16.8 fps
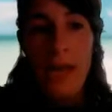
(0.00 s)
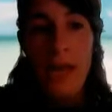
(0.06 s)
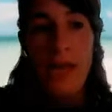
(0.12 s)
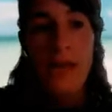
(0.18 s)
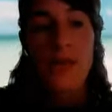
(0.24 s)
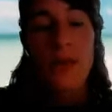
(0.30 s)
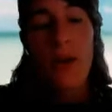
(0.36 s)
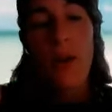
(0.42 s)

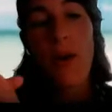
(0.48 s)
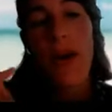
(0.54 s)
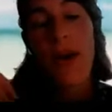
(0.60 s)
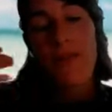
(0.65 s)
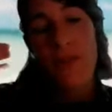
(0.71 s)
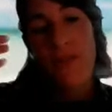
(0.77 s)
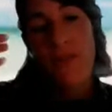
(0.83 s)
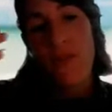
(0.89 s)
So
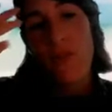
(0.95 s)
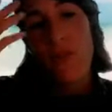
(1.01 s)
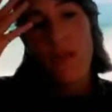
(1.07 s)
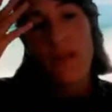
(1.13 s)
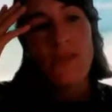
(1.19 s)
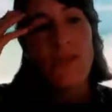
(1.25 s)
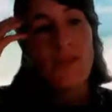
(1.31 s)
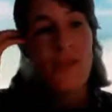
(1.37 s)
after a few
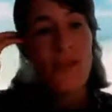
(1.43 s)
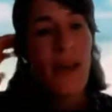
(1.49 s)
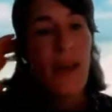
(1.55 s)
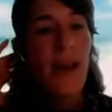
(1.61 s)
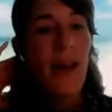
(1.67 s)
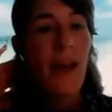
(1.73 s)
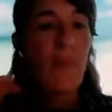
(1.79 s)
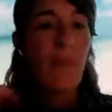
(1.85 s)
months,
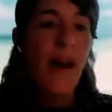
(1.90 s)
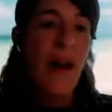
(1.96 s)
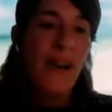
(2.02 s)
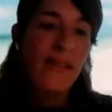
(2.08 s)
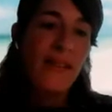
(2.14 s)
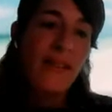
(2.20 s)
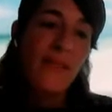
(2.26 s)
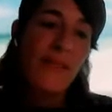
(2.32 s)

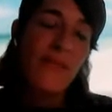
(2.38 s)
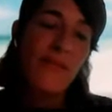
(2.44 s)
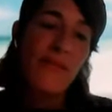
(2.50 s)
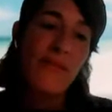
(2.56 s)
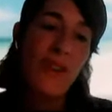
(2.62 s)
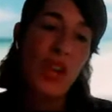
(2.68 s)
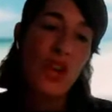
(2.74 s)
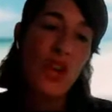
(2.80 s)
partners
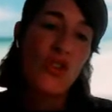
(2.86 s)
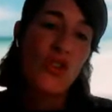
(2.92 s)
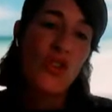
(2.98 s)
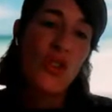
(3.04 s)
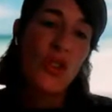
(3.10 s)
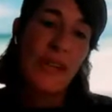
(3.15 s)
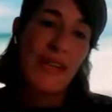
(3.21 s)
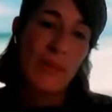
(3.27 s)

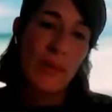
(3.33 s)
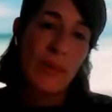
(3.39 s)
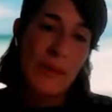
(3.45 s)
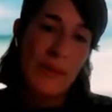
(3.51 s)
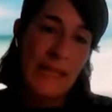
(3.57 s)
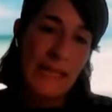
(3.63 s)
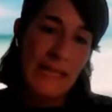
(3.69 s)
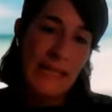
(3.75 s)
finished the
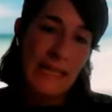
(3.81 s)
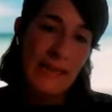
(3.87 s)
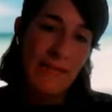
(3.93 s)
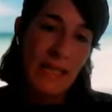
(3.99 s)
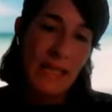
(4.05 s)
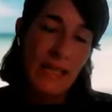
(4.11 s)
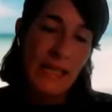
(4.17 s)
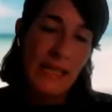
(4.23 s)
experimental
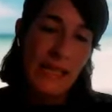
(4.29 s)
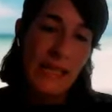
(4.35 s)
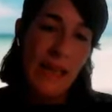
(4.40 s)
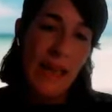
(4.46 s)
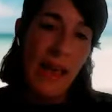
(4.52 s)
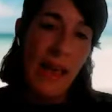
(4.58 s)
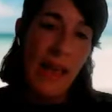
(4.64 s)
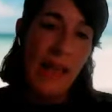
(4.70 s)
activities,
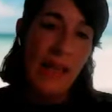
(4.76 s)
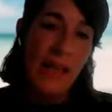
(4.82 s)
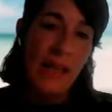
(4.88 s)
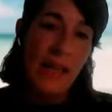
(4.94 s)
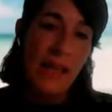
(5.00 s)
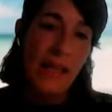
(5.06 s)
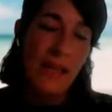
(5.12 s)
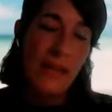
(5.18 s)

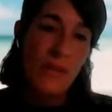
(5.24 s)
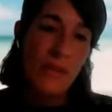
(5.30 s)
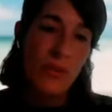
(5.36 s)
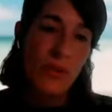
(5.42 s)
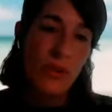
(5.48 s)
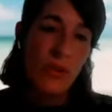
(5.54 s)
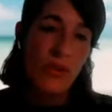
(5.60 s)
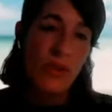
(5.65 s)
and these
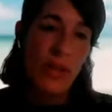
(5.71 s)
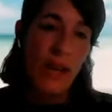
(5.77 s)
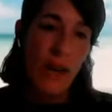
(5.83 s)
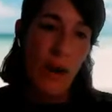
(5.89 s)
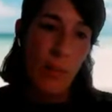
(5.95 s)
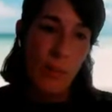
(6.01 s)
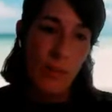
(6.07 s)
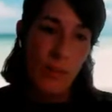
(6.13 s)
were the
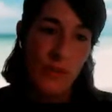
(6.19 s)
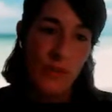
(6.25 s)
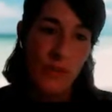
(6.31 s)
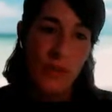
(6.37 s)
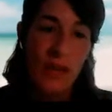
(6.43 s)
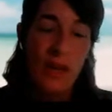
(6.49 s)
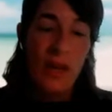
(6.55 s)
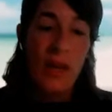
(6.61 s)

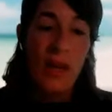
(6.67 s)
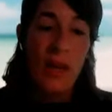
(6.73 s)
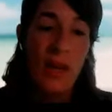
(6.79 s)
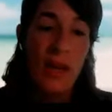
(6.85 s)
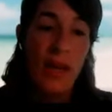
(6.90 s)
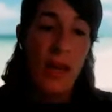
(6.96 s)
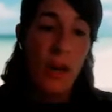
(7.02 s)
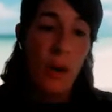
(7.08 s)
outputs.
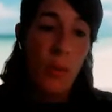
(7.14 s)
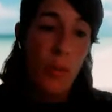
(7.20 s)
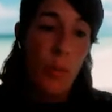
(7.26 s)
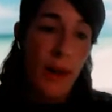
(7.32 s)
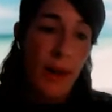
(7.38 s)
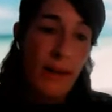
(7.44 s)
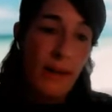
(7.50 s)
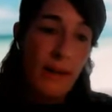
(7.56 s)

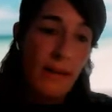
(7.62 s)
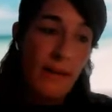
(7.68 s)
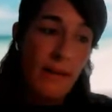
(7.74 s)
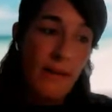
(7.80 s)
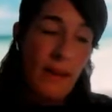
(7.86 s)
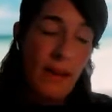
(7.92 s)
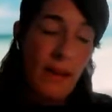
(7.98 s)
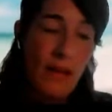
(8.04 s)

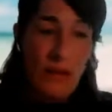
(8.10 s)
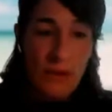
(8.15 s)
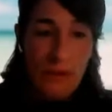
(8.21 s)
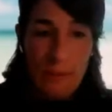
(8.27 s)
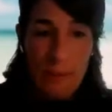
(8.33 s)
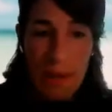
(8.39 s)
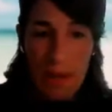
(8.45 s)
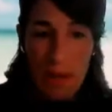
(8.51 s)
When they
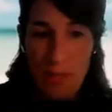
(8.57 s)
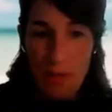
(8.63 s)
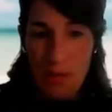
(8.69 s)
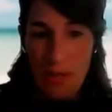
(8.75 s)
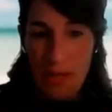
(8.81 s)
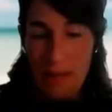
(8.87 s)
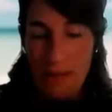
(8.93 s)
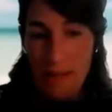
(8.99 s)
used
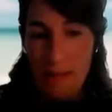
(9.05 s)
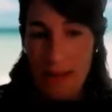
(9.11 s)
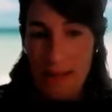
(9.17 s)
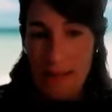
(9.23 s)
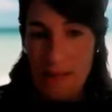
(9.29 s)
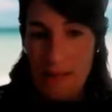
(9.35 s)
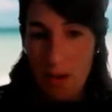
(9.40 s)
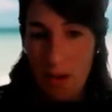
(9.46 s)
biobutanol
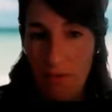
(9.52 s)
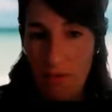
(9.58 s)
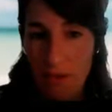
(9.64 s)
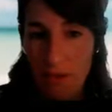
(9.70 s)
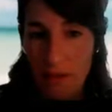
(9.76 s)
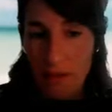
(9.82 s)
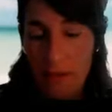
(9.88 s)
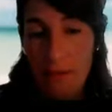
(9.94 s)
as
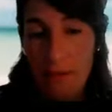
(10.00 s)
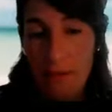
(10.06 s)
solvent,